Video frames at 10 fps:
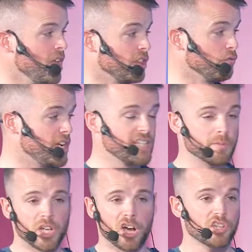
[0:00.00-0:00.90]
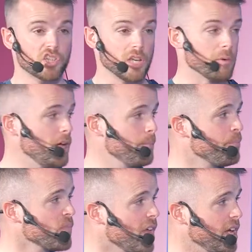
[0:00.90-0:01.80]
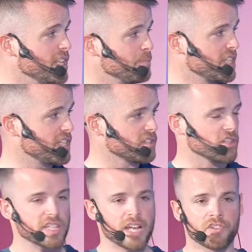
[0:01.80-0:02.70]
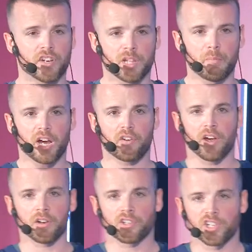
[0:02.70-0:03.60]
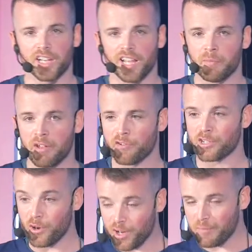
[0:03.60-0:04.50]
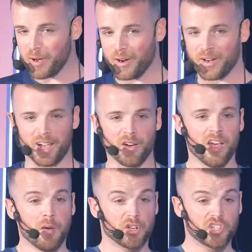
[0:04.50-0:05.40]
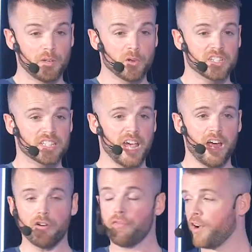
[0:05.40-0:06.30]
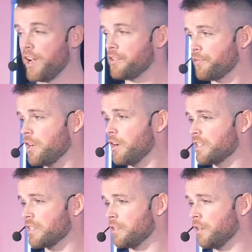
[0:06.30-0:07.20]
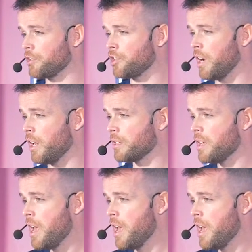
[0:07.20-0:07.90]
The reason we got Sheba is my sister Sandra in the background. She'll kill me for talking about her now, but she was terrified of dogs as a young child.